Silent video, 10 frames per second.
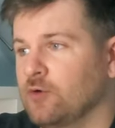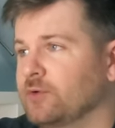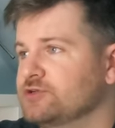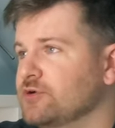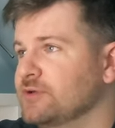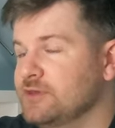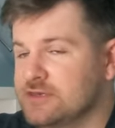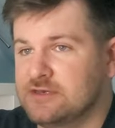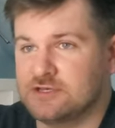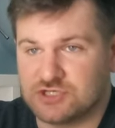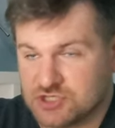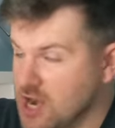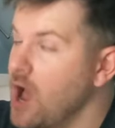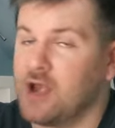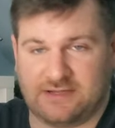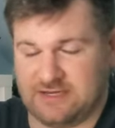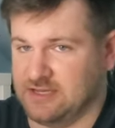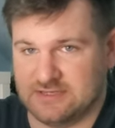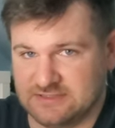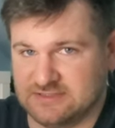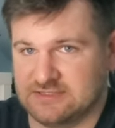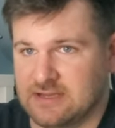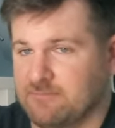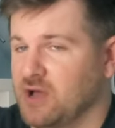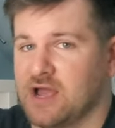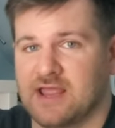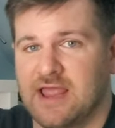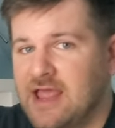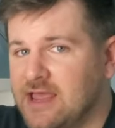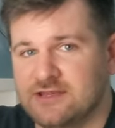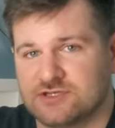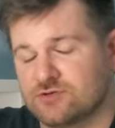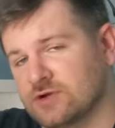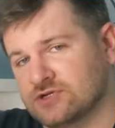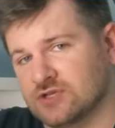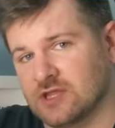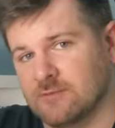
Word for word: which are n- not keys by any stretch of the